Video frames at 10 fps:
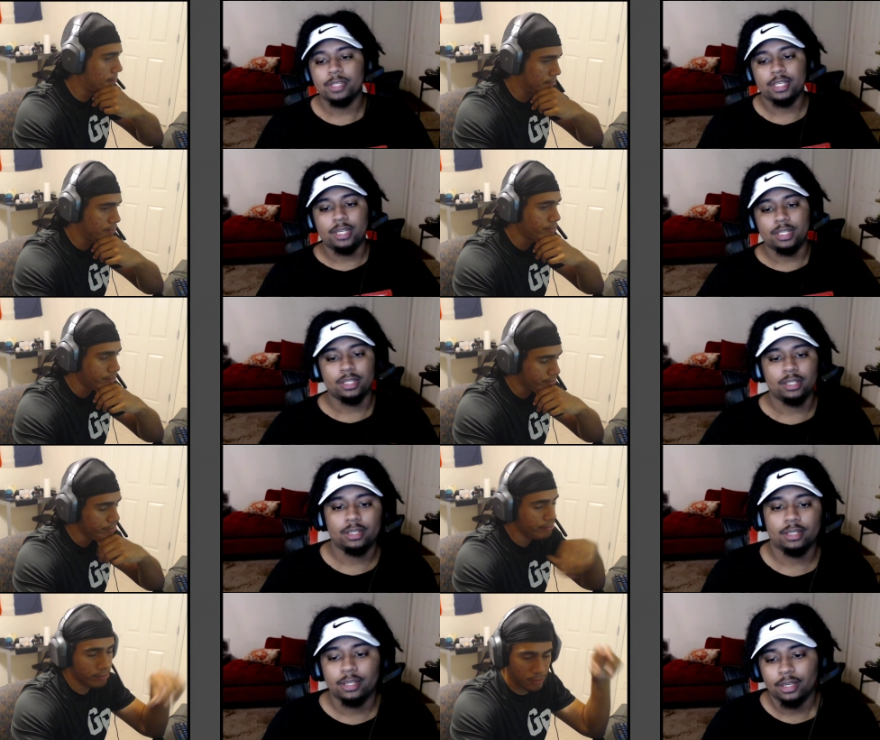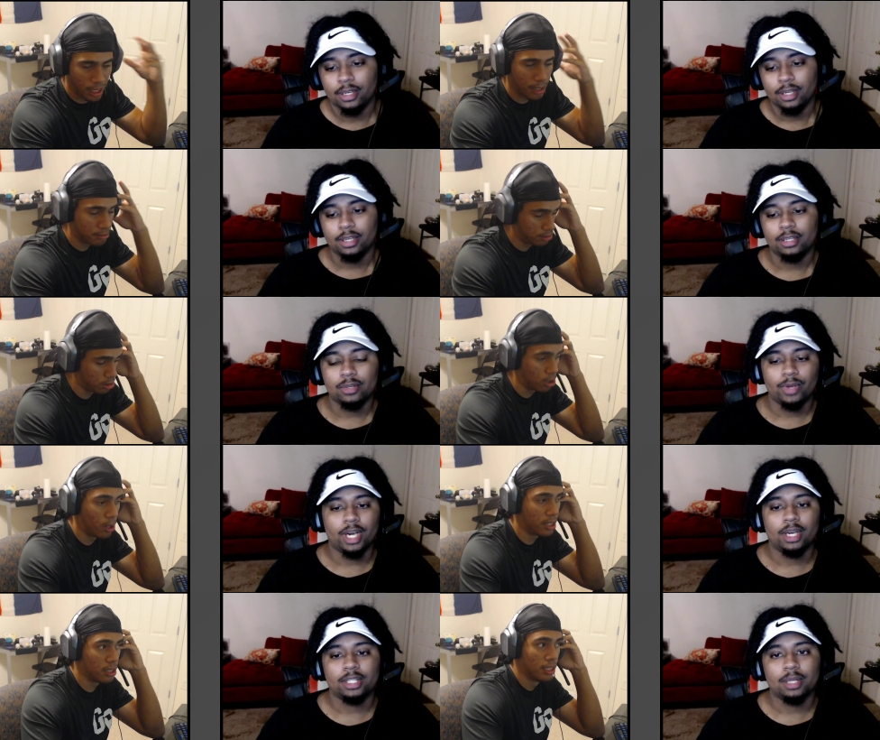Speaker 1: easy. Yeah, we so gotta go
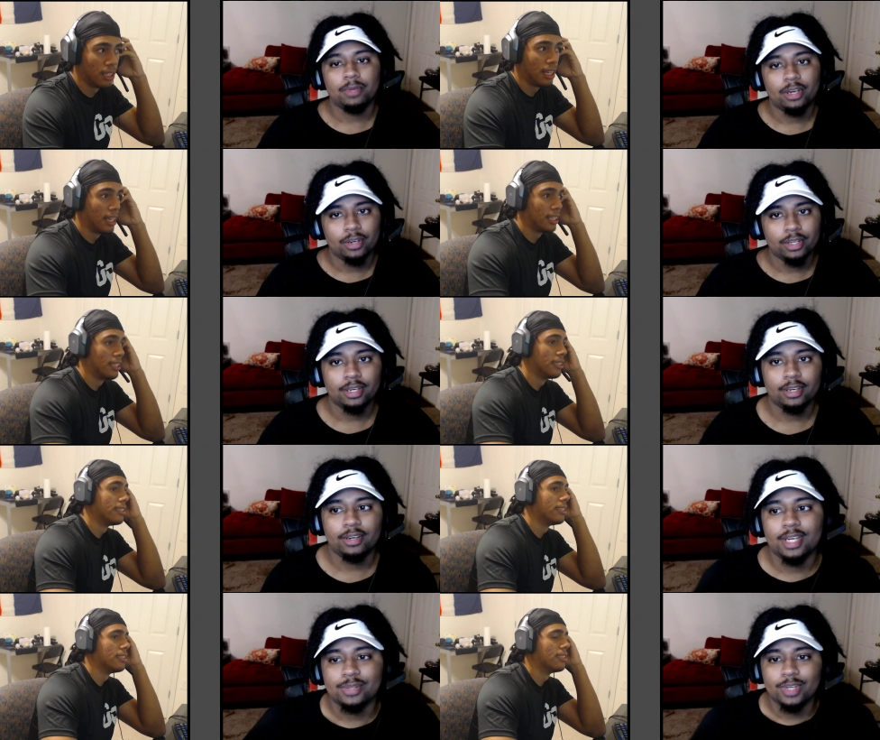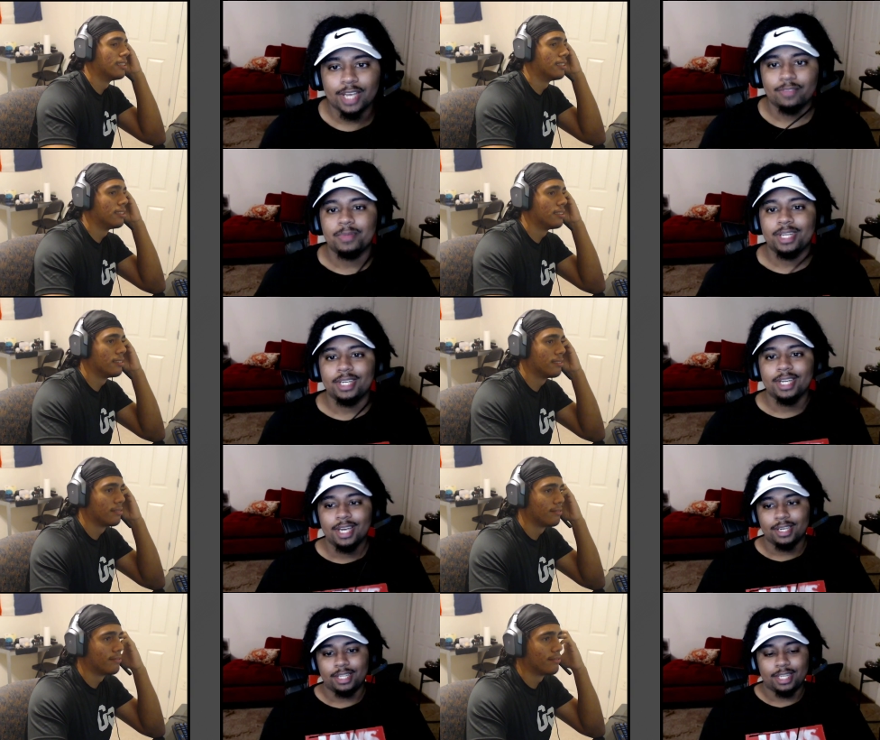let ahead. them know, you know, because we haven't been.
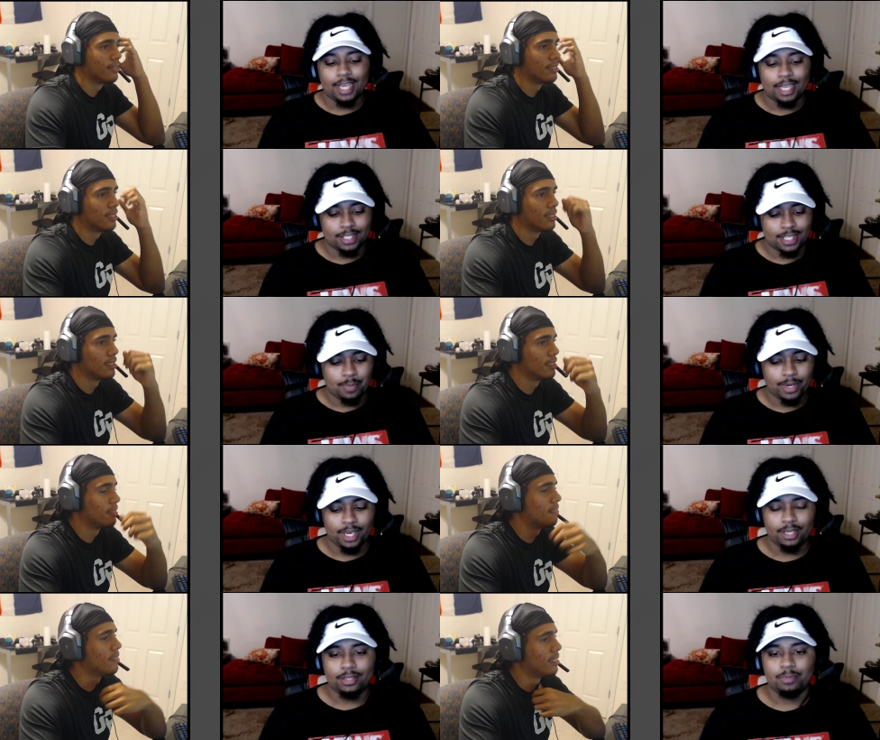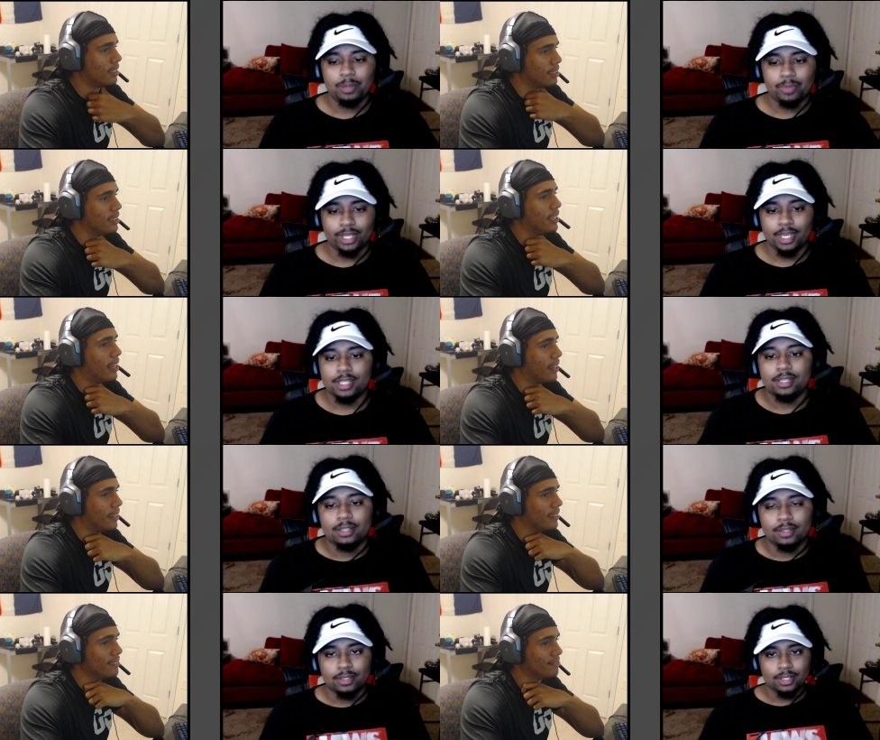They think they have to type it in. You know, people are lazy.
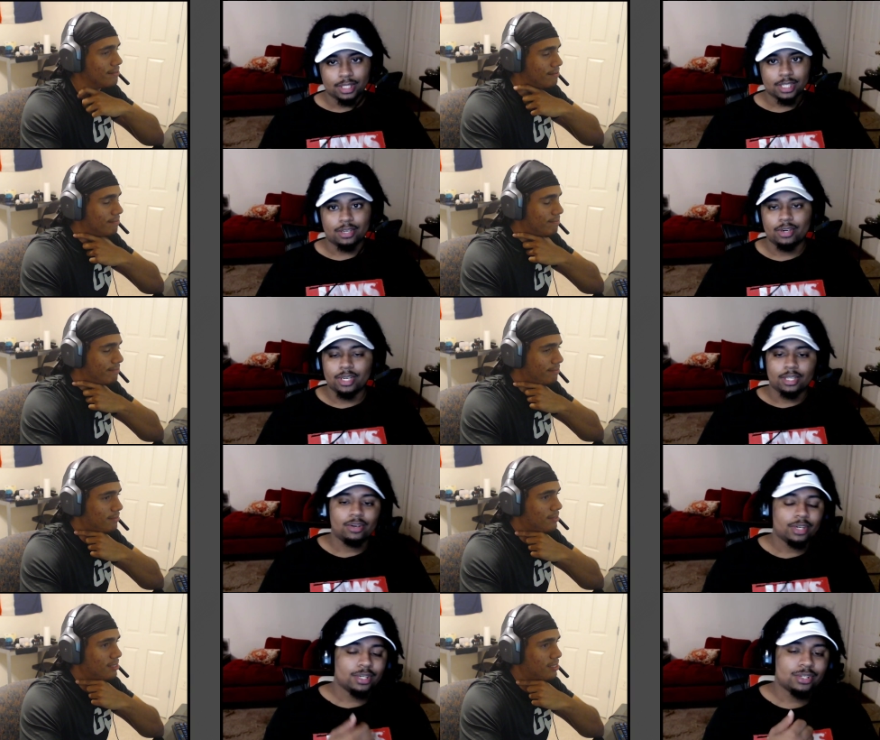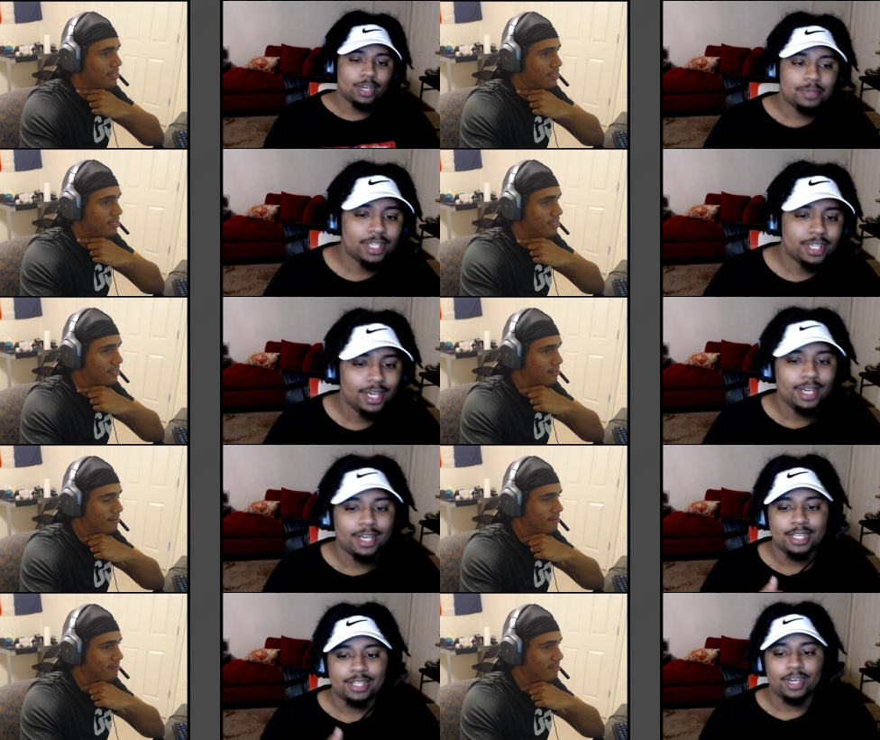Yeah. You know? Just go to the go to the description.
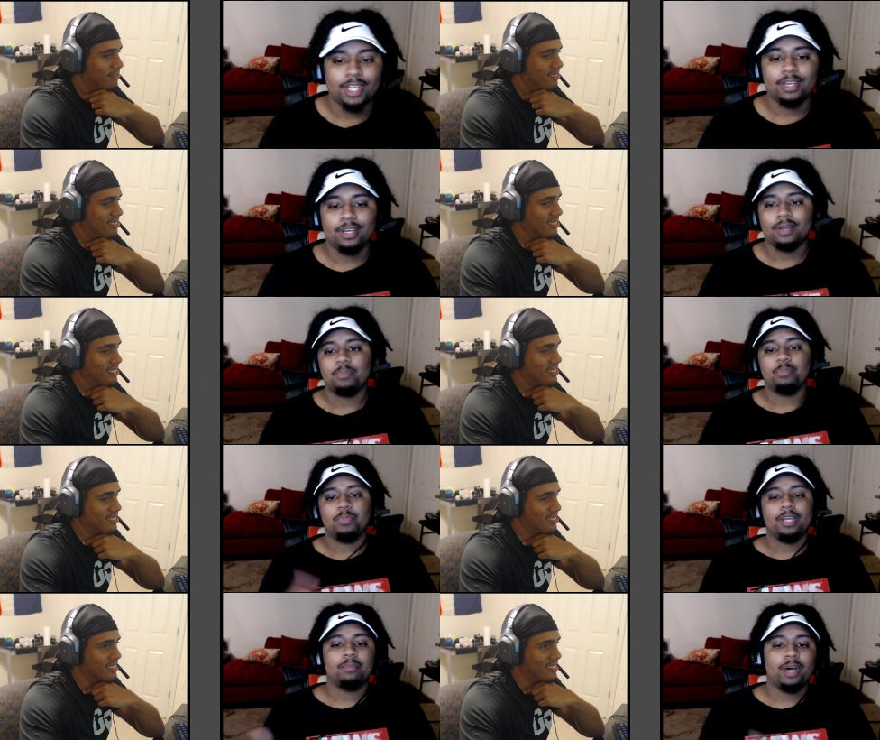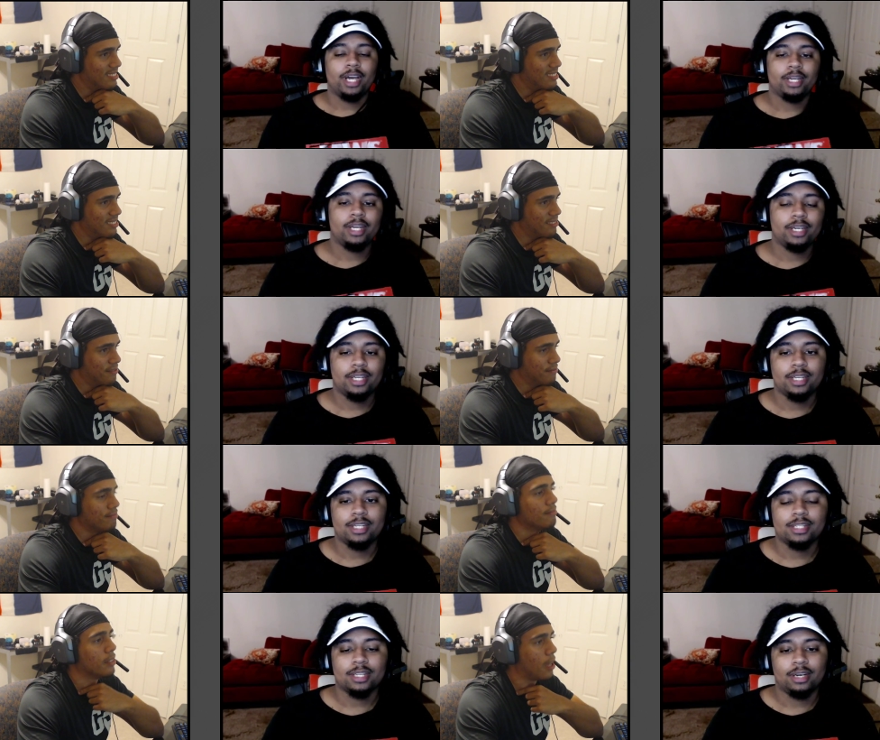It's right there. Me, mine, and
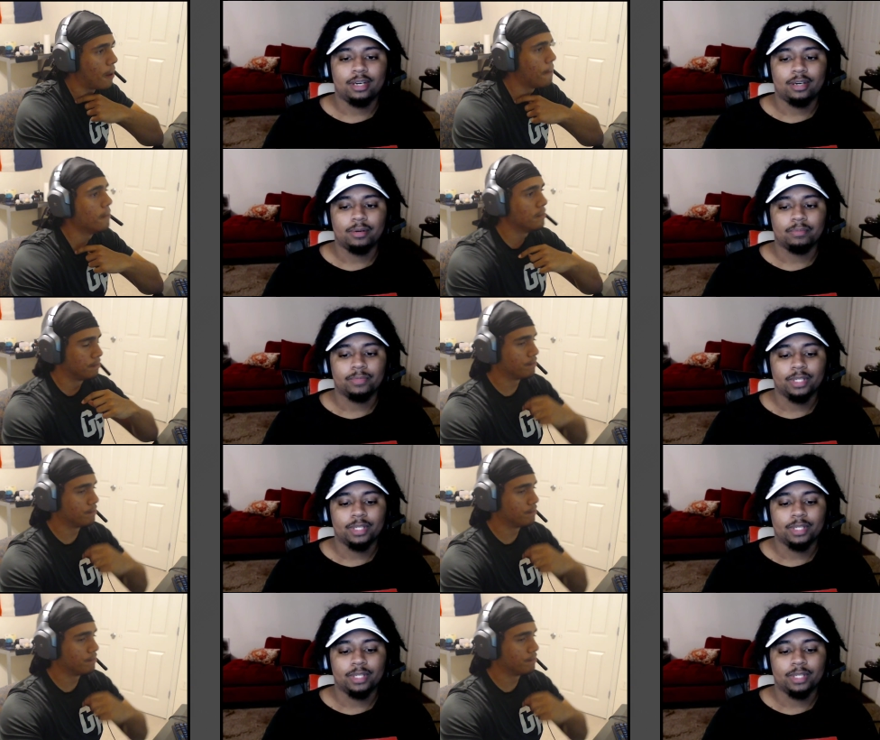his. Um,